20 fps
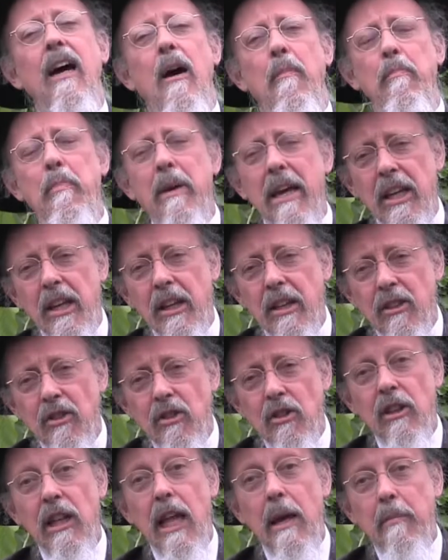
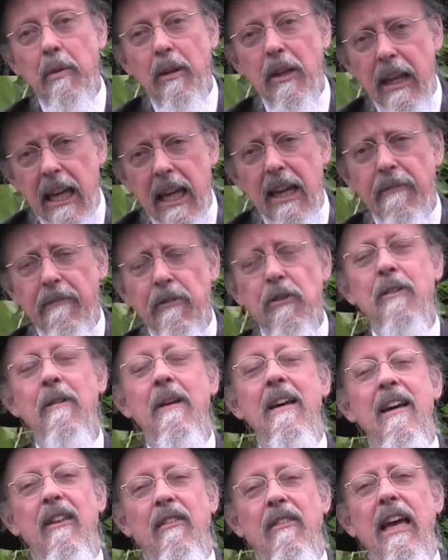opinions and their beliefs,
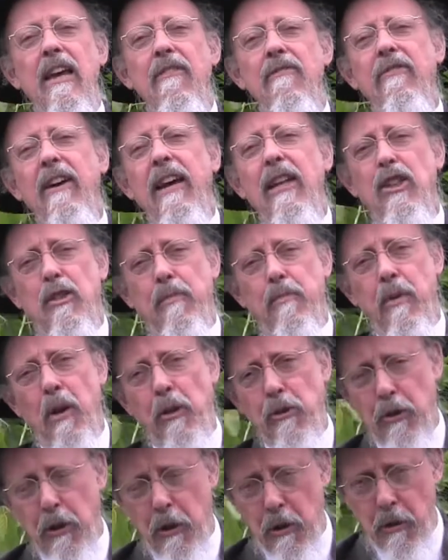they face
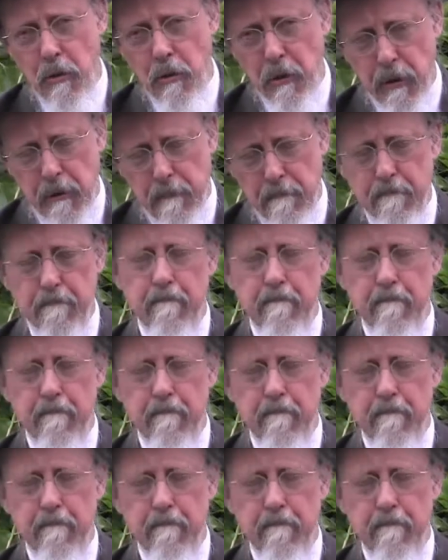prosecution.